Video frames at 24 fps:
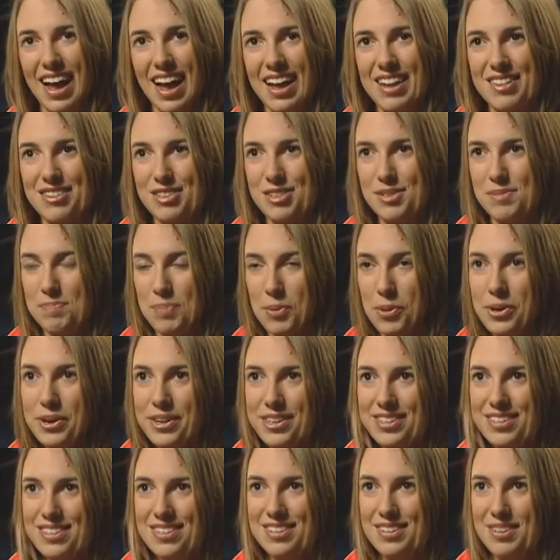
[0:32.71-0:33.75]
and
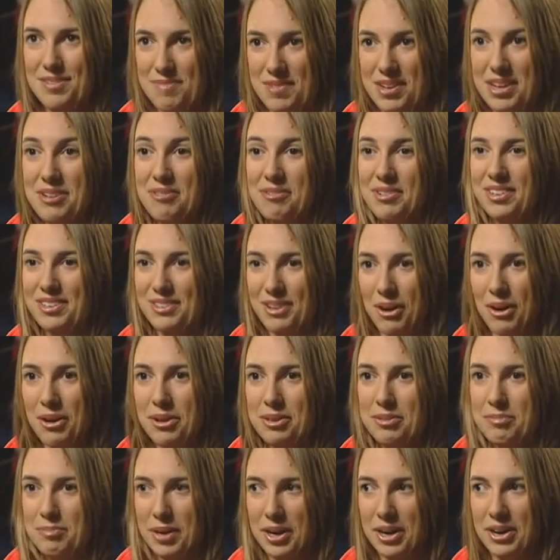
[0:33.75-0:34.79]
sports to me was
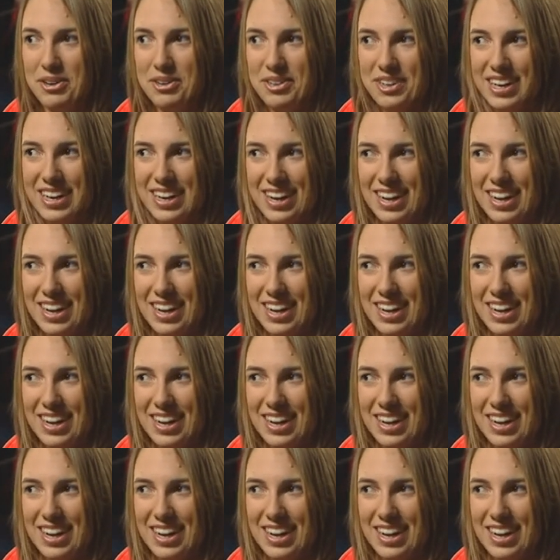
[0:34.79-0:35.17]
all about